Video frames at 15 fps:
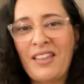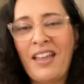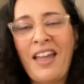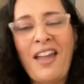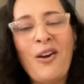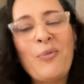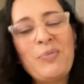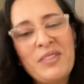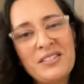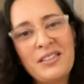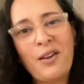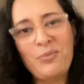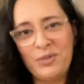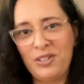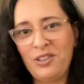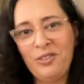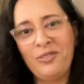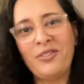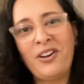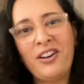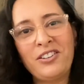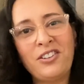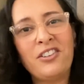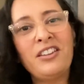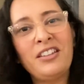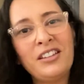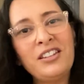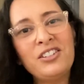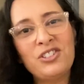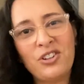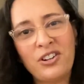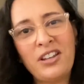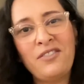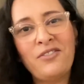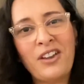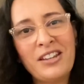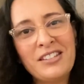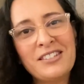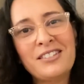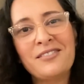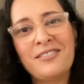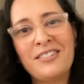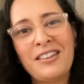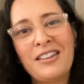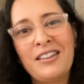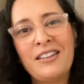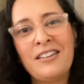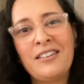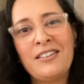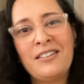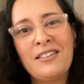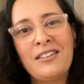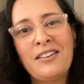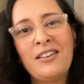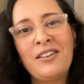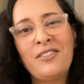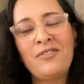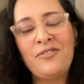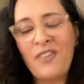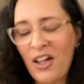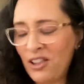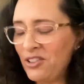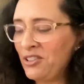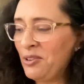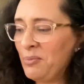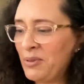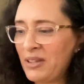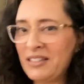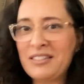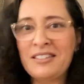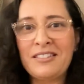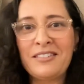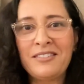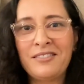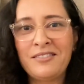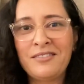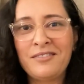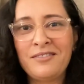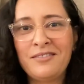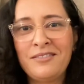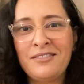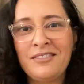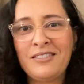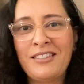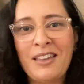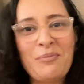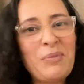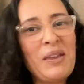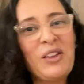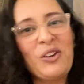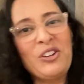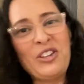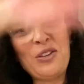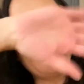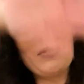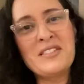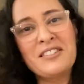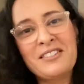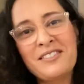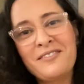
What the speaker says: I hope this helps you on your healing journey, friends. Follow your bliss and be good humans.